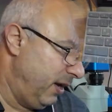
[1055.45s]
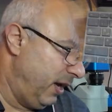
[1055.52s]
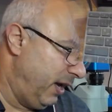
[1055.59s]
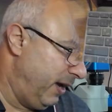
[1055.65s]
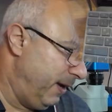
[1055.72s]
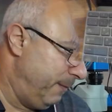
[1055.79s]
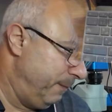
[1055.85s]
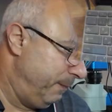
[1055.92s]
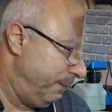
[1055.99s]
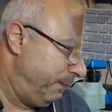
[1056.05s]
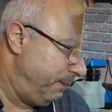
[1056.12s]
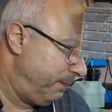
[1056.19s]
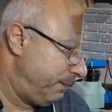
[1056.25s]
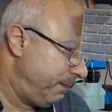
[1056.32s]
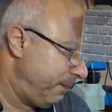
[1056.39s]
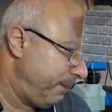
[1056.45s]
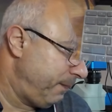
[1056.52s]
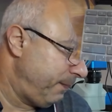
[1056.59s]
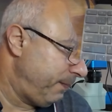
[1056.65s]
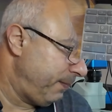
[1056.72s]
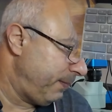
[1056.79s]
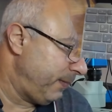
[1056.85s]
I
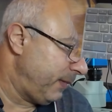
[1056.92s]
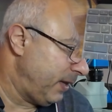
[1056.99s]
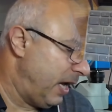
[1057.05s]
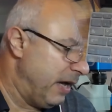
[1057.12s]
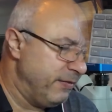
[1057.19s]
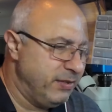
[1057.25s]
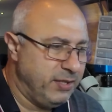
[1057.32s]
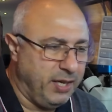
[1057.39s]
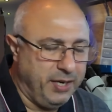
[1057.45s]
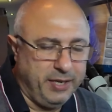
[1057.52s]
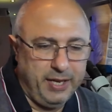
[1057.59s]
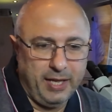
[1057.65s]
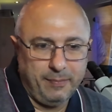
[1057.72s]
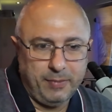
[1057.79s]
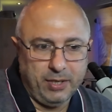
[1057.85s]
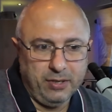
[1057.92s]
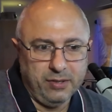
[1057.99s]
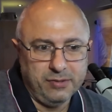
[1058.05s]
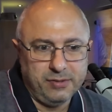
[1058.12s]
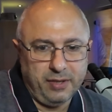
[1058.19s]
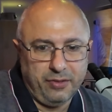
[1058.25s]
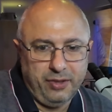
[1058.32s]
haven't done it yet
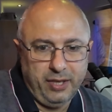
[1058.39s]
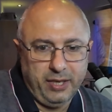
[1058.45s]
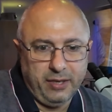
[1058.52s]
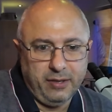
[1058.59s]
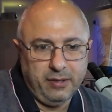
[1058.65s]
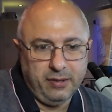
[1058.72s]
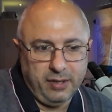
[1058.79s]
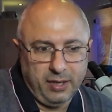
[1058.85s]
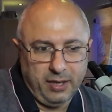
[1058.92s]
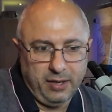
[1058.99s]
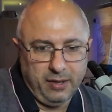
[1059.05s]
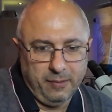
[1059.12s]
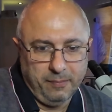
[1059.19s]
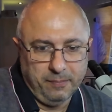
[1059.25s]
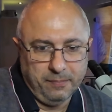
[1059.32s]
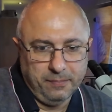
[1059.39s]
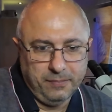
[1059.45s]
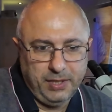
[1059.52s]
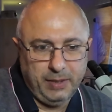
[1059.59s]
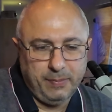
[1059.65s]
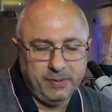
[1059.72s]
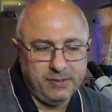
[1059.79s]
because I think
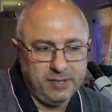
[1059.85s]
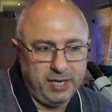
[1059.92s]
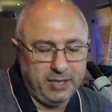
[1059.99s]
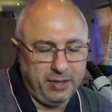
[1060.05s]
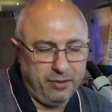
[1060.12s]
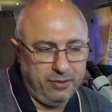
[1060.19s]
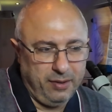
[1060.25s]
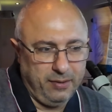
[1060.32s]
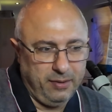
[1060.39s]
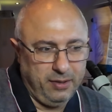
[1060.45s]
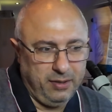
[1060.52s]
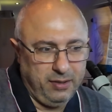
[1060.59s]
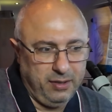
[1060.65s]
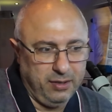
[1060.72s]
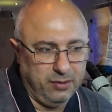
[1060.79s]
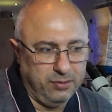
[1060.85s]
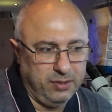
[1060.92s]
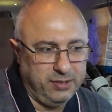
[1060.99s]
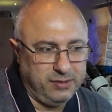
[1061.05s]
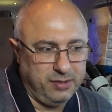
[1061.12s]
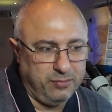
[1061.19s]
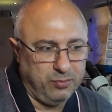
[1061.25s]
deep inside,
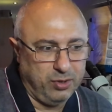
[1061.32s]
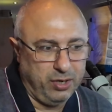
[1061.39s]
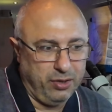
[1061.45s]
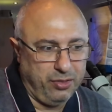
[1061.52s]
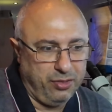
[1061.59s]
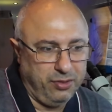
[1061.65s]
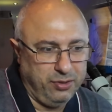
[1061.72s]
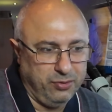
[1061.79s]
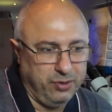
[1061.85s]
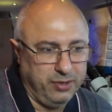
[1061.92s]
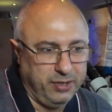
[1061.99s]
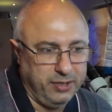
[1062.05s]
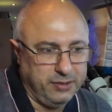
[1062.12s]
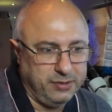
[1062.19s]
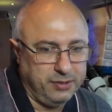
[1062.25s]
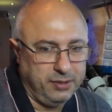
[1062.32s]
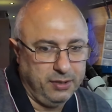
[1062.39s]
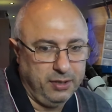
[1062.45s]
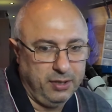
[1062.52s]
is it worth doing it?